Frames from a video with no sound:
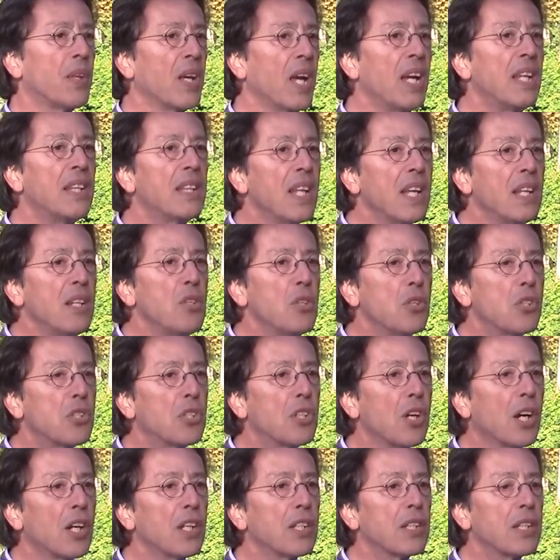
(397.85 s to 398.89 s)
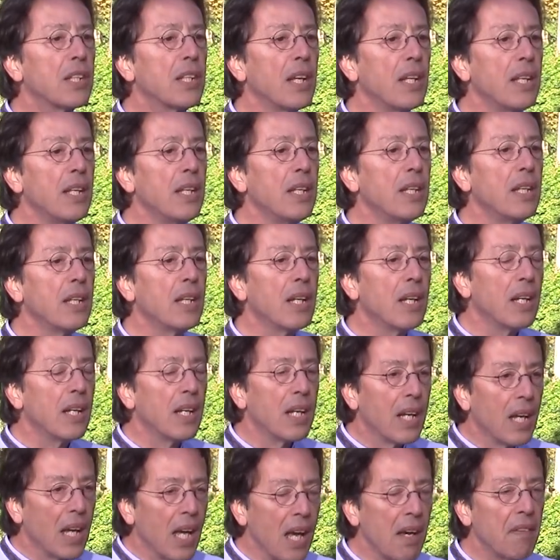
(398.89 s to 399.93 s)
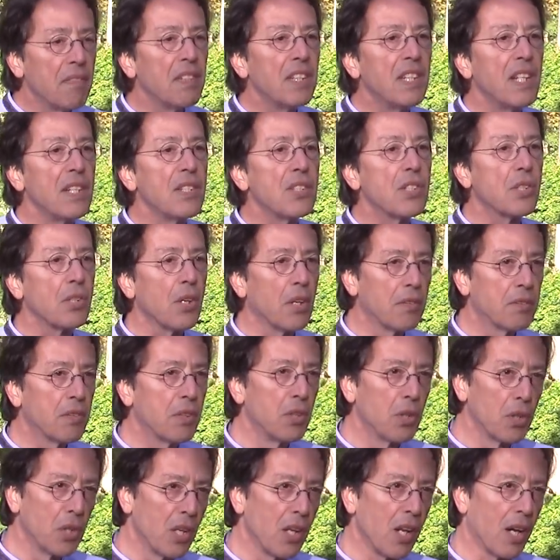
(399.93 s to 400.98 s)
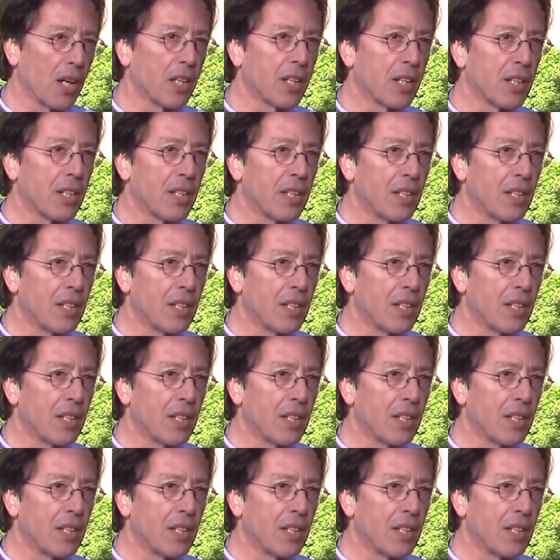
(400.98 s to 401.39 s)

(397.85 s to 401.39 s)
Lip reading: And then you start getting evidence of good luck,